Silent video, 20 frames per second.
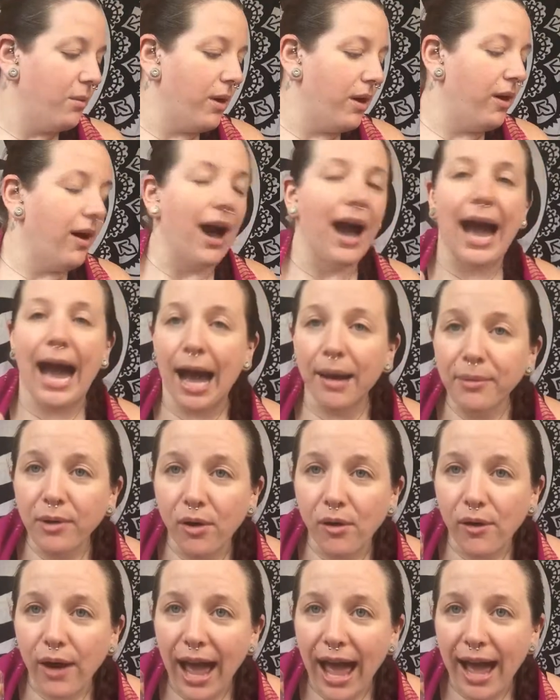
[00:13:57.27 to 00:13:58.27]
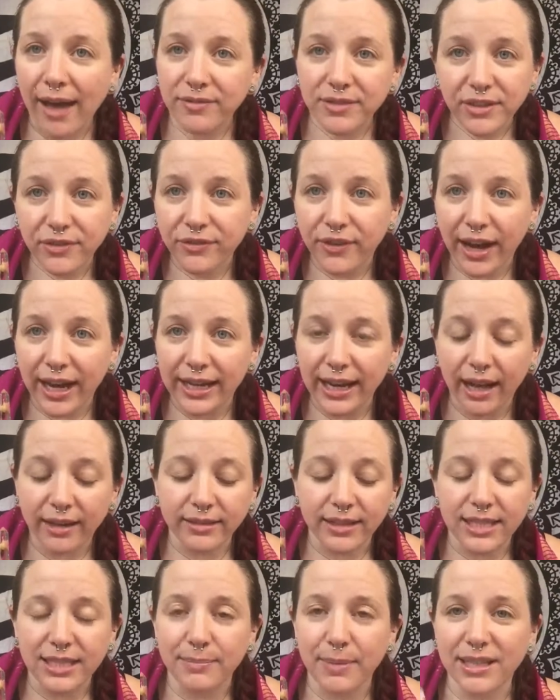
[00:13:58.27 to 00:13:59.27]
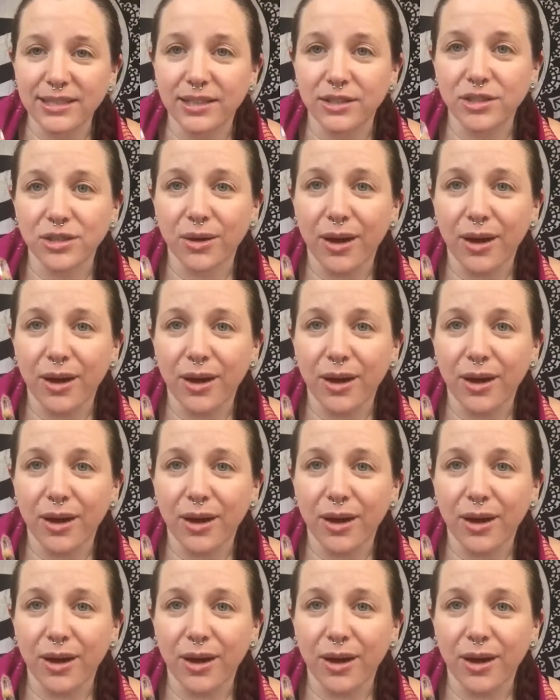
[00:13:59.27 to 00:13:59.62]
Well, I'm going to have to find out this message.